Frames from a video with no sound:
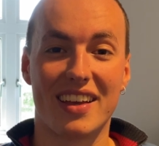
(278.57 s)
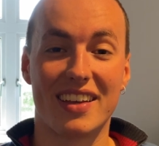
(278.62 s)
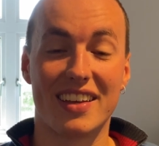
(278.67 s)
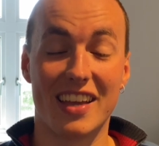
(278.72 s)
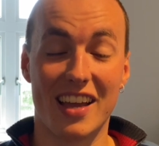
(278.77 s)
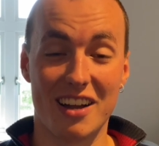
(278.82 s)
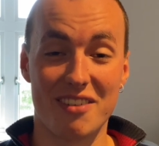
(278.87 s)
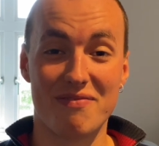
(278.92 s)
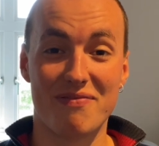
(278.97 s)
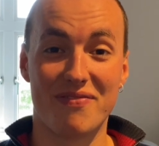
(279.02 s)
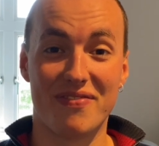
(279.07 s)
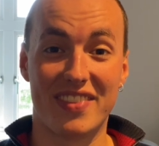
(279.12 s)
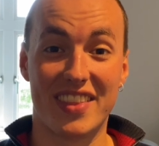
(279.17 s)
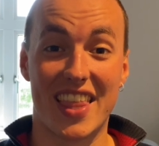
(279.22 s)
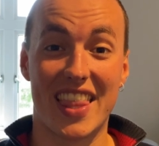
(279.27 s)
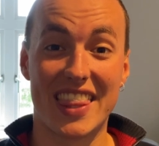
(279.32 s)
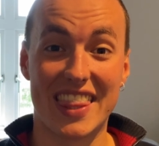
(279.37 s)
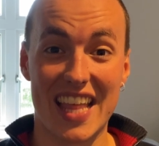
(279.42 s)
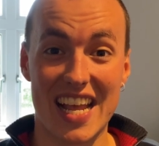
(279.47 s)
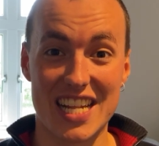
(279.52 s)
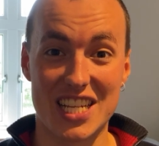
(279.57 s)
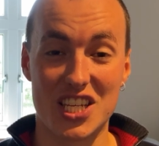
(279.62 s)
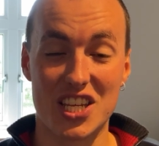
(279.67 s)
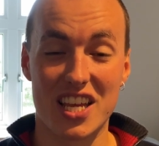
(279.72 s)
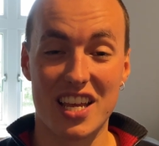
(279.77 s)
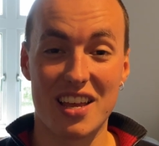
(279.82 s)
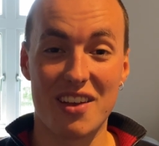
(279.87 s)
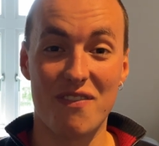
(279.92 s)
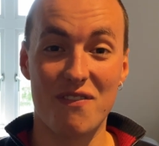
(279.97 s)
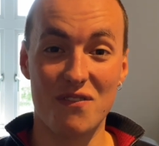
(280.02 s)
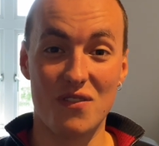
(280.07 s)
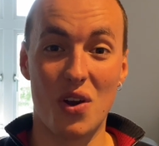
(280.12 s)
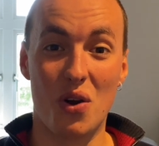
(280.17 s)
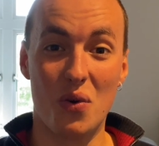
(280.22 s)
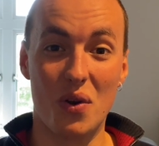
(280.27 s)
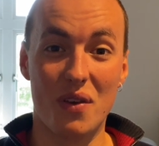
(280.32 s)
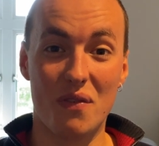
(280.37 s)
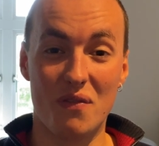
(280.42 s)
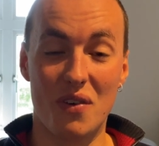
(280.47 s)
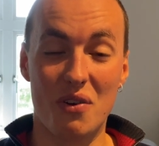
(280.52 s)
Yeah, that's
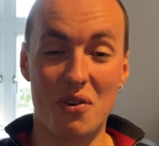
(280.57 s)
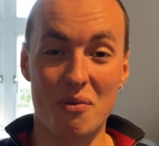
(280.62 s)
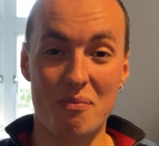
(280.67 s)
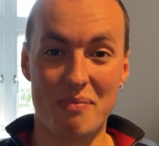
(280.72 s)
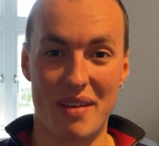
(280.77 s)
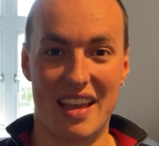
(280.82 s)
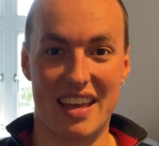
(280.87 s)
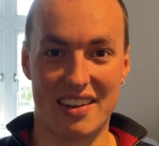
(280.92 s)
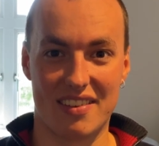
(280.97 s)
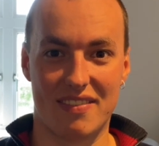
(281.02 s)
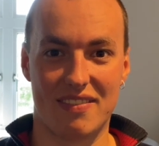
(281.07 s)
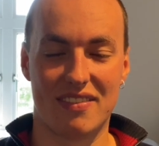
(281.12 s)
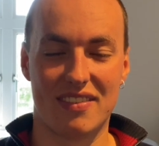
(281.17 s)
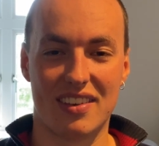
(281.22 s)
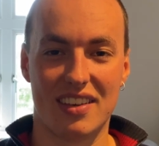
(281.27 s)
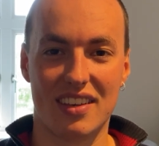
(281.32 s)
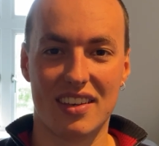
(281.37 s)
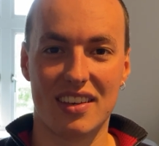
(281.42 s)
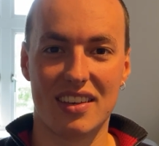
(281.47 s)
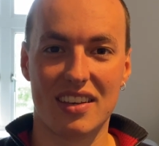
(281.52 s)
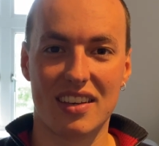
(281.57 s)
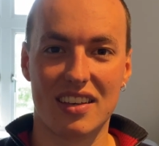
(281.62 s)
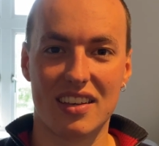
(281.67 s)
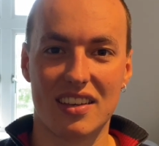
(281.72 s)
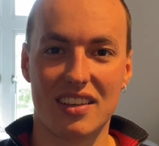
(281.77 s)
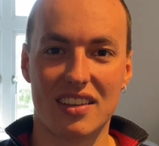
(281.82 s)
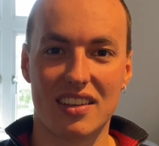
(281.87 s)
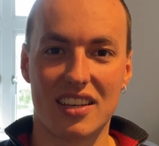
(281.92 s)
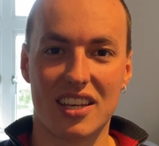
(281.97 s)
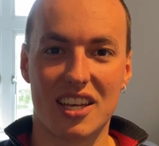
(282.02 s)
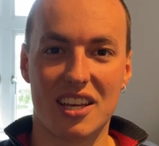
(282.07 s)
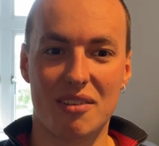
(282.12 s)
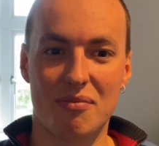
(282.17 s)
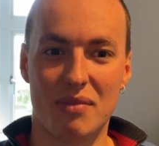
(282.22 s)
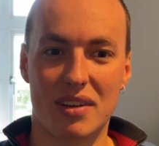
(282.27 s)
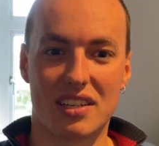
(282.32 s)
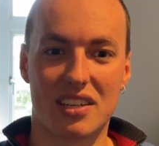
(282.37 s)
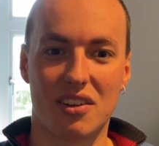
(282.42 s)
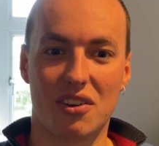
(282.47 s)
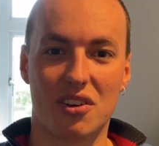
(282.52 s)
very, very bad.
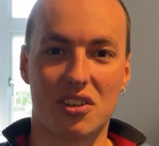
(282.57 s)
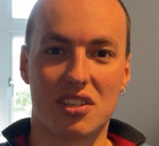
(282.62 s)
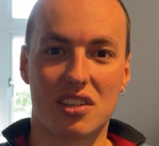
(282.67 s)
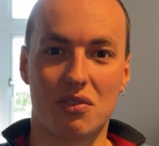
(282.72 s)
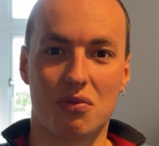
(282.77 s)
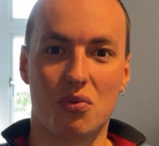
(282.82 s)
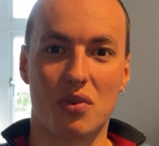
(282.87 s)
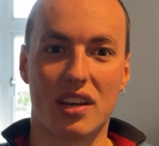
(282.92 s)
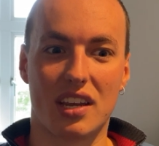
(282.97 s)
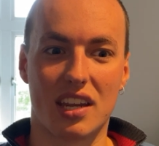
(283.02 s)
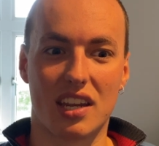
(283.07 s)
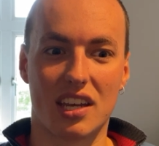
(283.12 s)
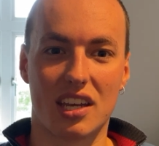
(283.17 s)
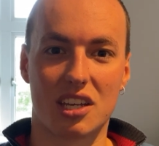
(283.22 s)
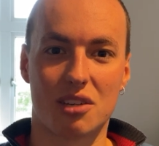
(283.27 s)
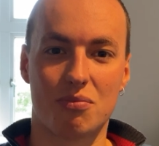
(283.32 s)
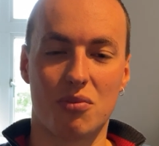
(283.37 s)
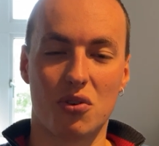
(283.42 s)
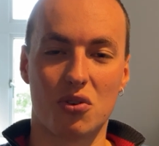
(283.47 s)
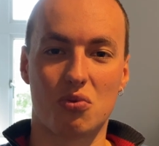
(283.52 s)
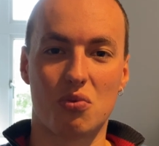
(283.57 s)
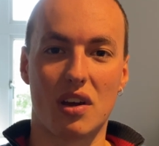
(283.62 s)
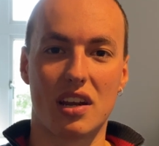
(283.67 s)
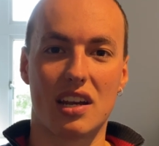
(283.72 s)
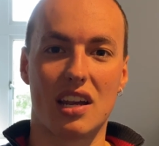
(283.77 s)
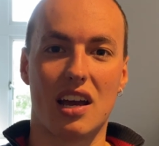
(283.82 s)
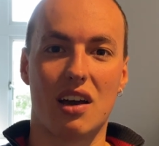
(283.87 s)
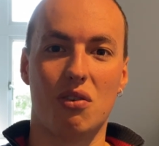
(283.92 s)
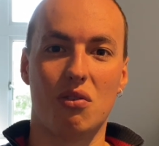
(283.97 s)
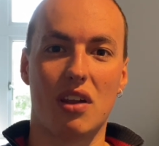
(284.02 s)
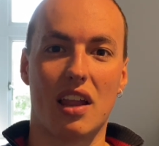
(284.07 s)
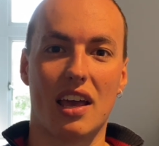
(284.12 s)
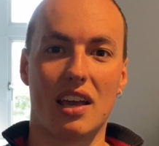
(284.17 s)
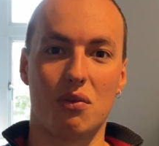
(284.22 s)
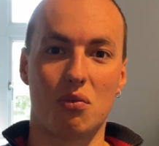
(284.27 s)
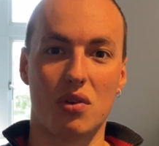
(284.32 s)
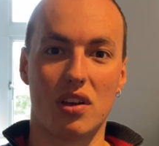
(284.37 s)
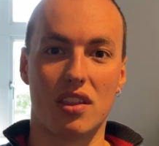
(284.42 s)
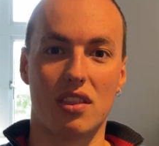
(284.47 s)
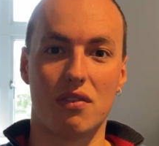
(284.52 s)
Imagine us if we're getting exposed right now, like
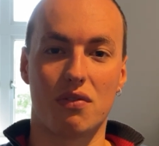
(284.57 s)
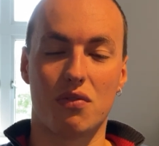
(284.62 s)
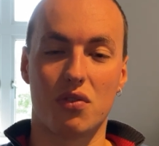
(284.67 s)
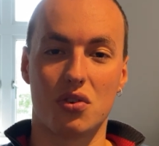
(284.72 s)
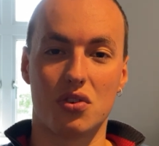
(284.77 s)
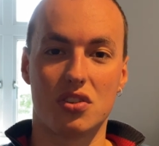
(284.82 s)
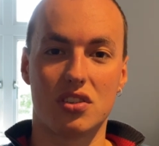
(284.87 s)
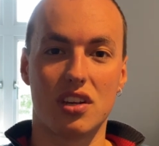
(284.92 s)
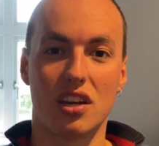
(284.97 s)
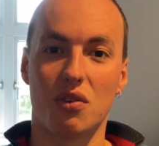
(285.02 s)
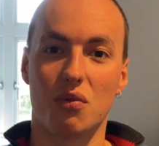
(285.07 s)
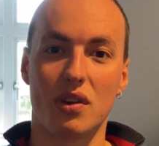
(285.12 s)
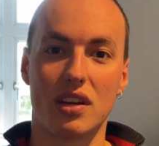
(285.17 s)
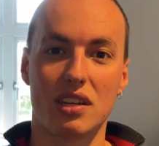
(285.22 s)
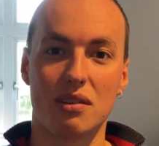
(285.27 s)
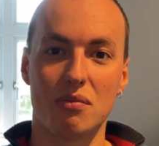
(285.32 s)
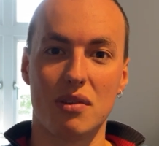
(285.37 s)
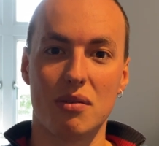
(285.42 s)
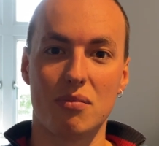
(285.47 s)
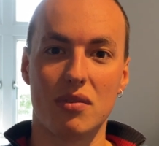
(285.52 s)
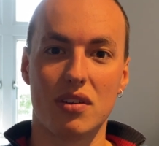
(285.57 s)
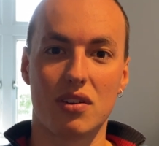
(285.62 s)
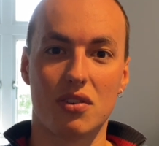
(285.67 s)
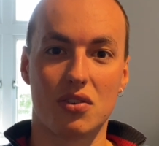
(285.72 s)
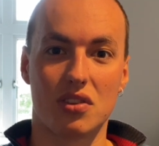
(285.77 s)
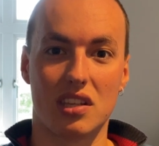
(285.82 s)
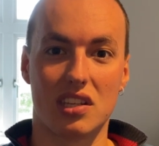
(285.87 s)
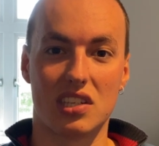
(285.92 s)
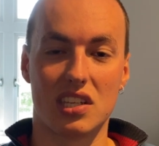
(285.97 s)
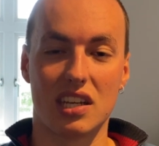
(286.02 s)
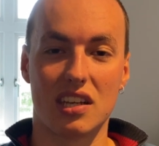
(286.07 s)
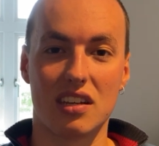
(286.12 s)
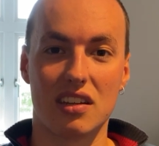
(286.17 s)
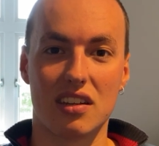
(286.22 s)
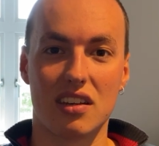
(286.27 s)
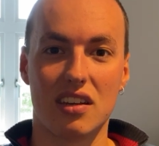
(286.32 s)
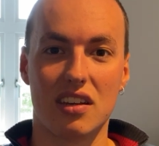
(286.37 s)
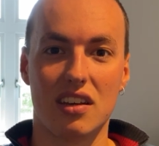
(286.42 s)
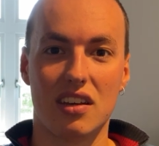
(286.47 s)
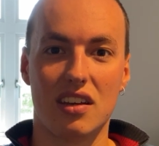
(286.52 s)
we are the 1st generation maybe, or the 2nd,
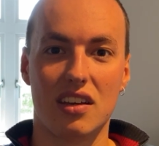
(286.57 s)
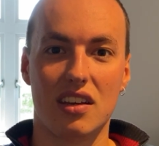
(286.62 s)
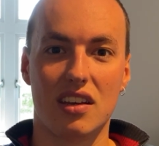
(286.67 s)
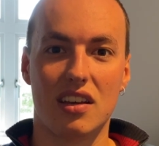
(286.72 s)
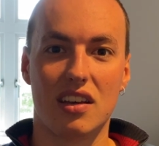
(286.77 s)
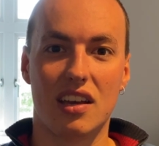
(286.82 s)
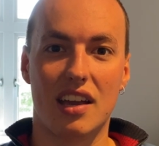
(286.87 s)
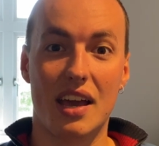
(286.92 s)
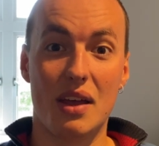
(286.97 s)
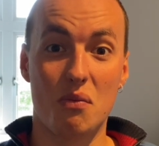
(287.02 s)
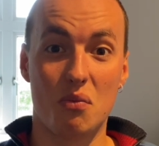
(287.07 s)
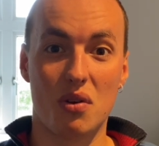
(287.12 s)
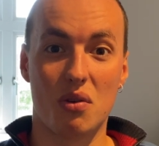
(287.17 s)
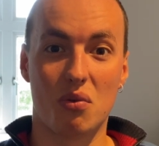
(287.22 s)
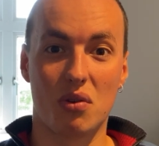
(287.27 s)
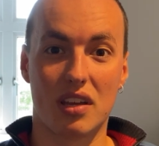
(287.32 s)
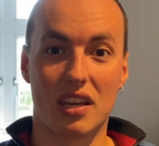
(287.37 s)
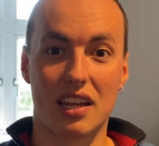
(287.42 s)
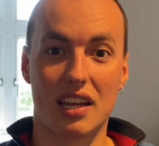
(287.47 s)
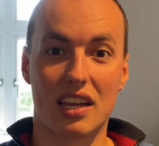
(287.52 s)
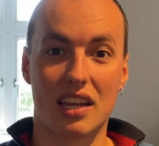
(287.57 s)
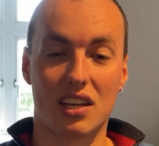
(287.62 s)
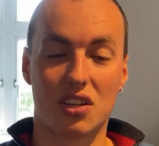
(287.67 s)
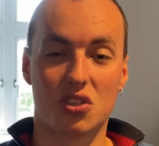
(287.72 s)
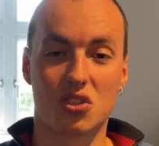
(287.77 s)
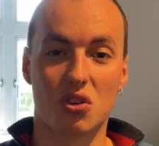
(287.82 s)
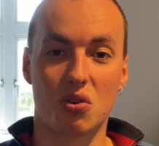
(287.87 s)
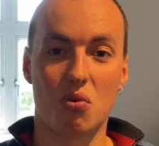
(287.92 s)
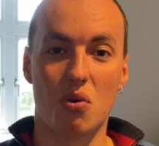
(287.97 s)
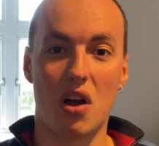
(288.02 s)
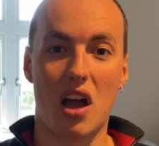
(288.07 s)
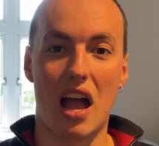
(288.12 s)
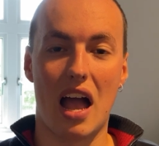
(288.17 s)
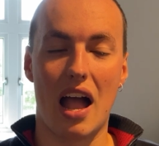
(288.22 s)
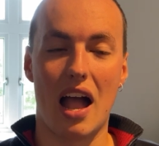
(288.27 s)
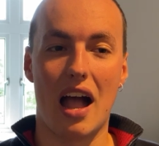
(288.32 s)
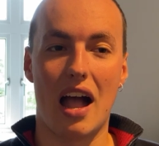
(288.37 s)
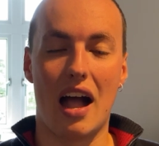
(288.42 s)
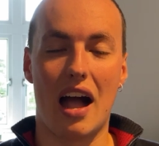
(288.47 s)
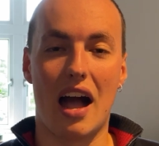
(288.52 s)
and we will getting so
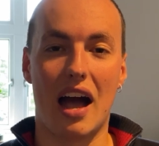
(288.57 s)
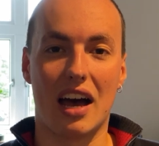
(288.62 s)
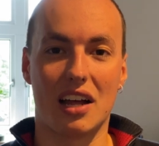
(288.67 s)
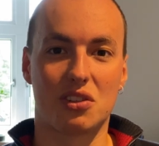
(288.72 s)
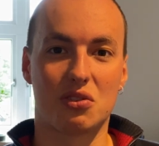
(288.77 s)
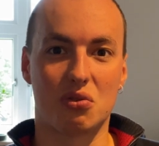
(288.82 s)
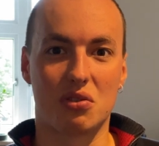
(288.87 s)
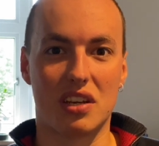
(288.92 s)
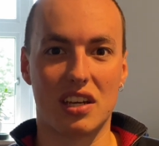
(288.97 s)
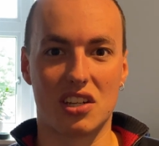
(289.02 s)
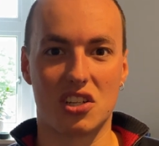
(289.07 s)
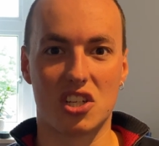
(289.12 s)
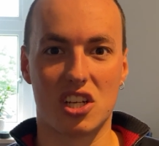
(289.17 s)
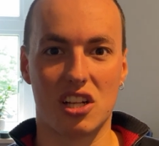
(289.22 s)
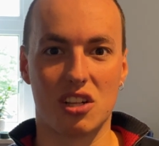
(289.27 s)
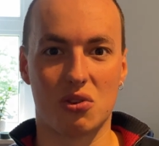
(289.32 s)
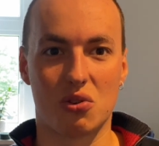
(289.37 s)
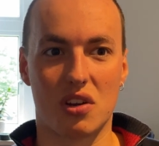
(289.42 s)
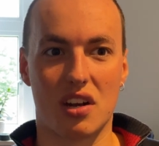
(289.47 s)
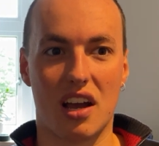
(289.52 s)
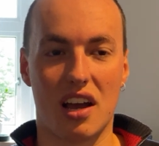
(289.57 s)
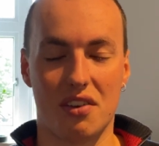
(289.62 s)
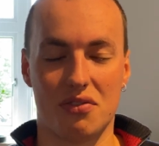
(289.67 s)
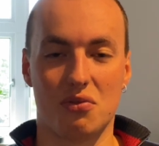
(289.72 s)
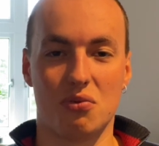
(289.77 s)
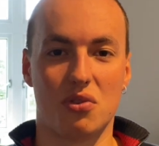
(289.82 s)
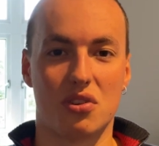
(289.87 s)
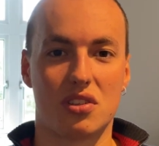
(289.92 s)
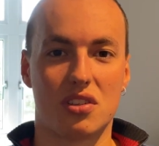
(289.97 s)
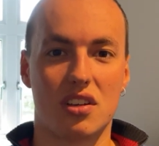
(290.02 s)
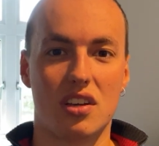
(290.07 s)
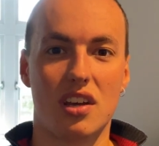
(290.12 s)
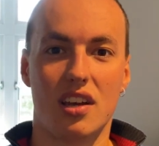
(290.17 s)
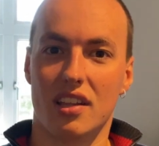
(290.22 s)
hard to get children afterwards.